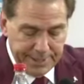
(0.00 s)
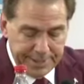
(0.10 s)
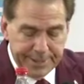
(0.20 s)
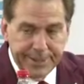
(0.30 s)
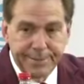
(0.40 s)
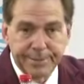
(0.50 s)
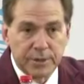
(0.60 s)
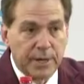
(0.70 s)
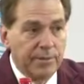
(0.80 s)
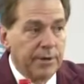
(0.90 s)
Um,
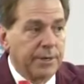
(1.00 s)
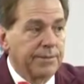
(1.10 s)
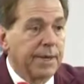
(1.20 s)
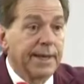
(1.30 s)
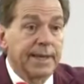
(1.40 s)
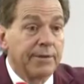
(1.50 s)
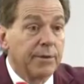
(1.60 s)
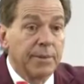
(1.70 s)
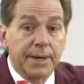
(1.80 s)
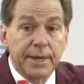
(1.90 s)
so I really thank
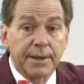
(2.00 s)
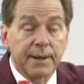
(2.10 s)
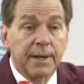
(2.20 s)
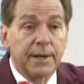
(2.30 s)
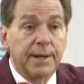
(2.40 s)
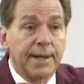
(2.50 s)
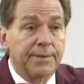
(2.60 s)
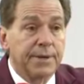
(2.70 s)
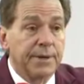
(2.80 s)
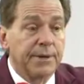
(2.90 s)
everybody uh,
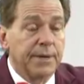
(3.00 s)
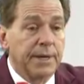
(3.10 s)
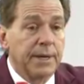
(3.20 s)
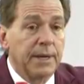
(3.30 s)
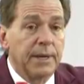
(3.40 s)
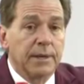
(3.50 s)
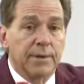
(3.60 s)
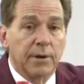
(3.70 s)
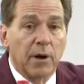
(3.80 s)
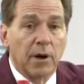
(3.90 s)
out there that
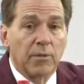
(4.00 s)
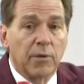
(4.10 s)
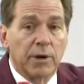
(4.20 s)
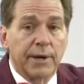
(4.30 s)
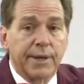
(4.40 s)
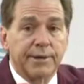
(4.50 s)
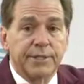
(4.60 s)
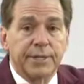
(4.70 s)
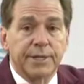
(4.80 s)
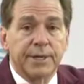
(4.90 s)
their hard work and
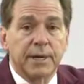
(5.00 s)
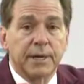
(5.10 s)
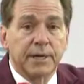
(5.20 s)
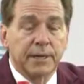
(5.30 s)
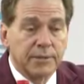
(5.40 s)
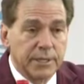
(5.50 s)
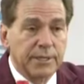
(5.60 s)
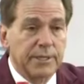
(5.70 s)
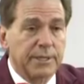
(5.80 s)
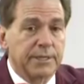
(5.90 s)
energy uh, goes
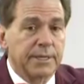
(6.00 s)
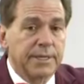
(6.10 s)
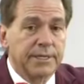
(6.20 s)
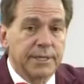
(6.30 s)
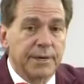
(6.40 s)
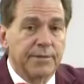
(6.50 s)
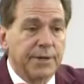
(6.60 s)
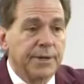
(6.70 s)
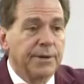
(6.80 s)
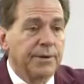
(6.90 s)
into this each and every
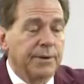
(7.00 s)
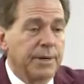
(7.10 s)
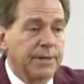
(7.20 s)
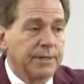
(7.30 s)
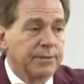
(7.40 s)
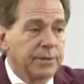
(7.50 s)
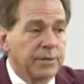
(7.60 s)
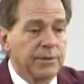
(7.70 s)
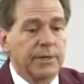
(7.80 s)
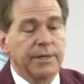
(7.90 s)
year. Uh, this
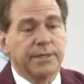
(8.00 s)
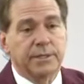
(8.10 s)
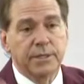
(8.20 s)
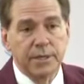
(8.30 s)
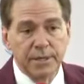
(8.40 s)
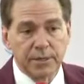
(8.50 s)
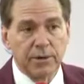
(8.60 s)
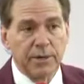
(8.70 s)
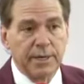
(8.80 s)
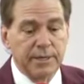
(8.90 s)
recruiting is
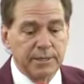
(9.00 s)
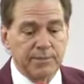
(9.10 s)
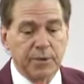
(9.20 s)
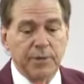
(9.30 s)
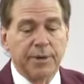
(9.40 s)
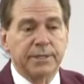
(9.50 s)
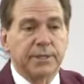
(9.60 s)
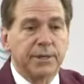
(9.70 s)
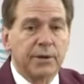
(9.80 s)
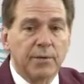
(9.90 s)
turned into pretty much a
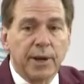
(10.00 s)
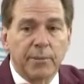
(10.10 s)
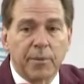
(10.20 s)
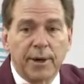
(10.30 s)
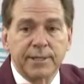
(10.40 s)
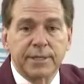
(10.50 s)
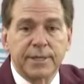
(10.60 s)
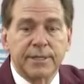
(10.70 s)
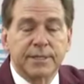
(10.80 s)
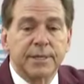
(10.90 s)
year-round
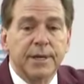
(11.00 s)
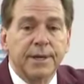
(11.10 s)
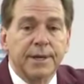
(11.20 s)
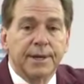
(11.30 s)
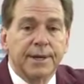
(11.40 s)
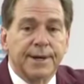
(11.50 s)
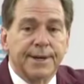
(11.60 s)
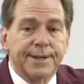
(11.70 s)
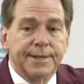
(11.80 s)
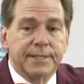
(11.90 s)
process.
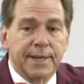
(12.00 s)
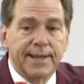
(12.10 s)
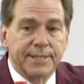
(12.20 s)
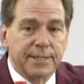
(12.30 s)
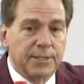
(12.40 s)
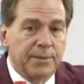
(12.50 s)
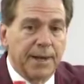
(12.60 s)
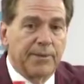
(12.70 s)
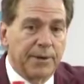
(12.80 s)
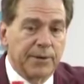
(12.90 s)
Uh, and it's not just
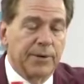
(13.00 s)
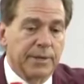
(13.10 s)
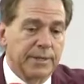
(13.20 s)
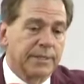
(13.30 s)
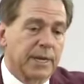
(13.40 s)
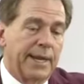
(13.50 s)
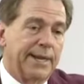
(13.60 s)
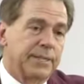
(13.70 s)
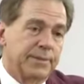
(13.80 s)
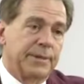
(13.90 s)
about recruiting this
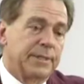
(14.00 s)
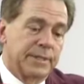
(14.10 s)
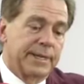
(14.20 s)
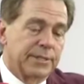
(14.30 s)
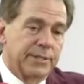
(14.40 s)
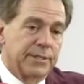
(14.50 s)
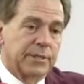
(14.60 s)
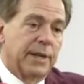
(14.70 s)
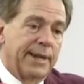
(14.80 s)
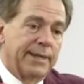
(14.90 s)
class, but it's next year's
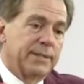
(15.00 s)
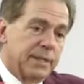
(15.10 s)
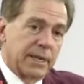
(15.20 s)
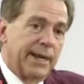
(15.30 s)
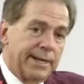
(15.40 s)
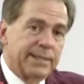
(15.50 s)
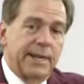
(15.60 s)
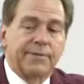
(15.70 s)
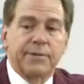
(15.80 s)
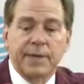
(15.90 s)
class and the class
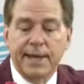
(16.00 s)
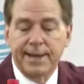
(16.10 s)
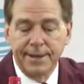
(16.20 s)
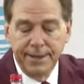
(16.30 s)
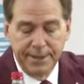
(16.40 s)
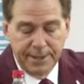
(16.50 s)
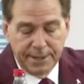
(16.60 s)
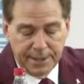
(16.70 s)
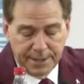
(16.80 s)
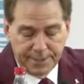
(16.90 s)
after that.
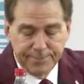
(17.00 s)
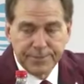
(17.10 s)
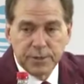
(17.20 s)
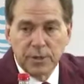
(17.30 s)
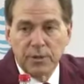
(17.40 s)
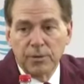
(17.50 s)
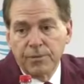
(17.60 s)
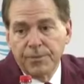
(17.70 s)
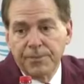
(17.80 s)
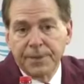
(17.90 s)
Um, so
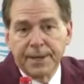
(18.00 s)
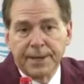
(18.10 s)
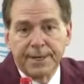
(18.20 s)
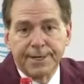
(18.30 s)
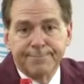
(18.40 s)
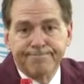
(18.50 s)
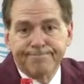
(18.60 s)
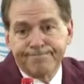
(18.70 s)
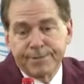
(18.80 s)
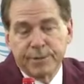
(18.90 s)
um,
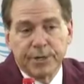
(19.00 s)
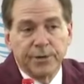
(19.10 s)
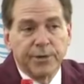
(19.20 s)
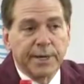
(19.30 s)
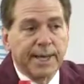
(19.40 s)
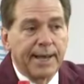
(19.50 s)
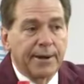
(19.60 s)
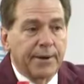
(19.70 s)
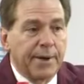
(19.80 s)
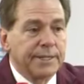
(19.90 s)
the recruiting
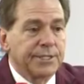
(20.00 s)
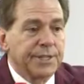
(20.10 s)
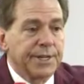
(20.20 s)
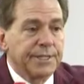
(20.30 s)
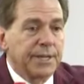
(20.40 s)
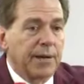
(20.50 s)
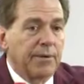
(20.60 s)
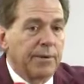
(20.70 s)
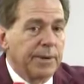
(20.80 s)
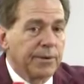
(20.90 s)
calendar has changed how
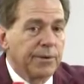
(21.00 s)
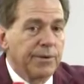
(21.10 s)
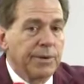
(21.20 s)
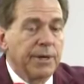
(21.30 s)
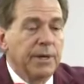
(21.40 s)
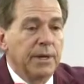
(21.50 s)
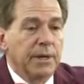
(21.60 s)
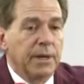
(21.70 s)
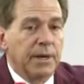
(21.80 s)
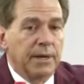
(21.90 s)
we recruit,
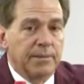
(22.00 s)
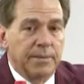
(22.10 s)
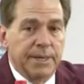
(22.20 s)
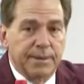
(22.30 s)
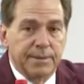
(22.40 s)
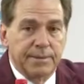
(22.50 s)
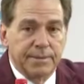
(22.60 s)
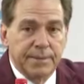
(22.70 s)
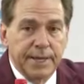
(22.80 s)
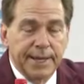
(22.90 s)
uh, but
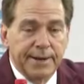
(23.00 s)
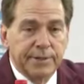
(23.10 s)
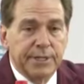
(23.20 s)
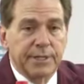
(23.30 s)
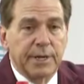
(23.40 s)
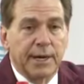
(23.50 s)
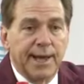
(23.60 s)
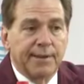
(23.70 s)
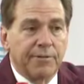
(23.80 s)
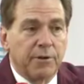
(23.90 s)
the energy that a
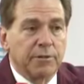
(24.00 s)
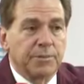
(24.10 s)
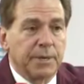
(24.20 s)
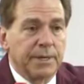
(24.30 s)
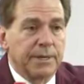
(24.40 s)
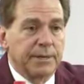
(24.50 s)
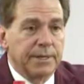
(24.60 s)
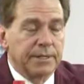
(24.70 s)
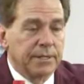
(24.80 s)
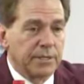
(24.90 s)
lot of folks put into
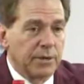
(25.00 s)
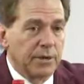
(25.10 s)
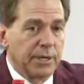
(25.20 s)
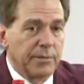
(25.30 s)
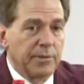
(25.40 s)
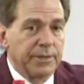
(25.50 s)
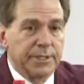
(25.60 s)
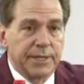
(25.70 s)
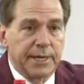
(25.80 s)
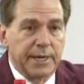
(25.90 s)
this is certainly
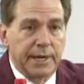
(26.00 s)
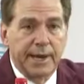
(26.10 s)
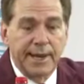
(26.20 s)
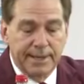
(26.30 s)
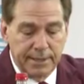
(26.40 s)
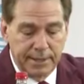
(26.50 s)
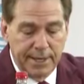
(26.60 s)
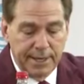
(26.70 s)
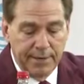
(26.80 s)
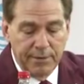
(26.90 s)
appreciated, and I'd like to
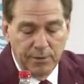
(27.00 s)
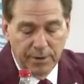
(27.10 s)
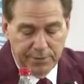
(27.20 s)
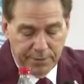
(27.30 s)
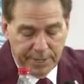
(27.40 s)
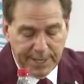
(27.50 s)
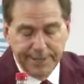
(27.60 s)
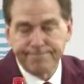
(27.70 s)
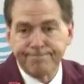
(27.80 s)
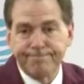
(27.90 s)
thank everyone for that.
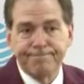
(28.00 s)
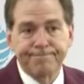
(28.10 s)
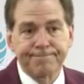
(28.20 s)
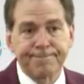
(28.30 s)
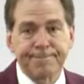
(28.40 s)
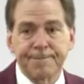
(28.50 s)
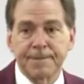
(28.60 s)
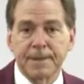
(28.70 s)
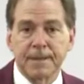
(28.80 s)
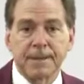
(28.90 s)

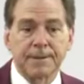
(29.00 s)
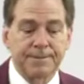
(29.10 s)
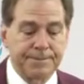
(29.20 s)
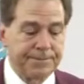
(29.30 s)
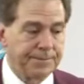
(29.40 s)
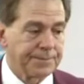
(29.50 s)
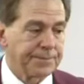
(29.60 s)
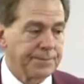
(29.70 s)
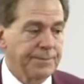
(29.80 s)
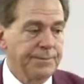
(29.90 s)
Okay. Coach, we'll start in the back with
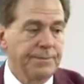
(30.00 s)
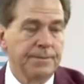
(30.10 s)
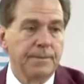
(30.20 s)
Cecil.